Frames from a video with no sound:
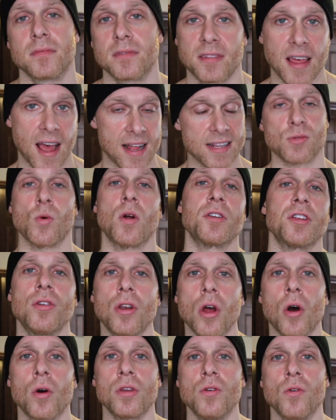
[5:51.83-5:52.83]
that's when you
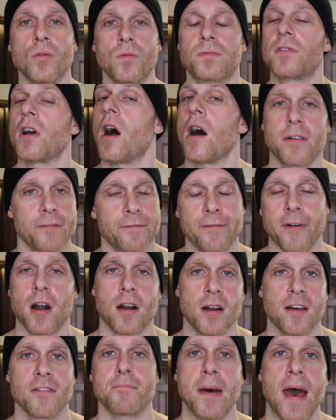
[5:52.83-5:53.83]
know you've gone far
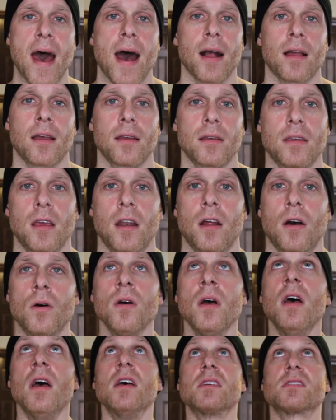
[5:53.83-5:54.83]
enough back, you know?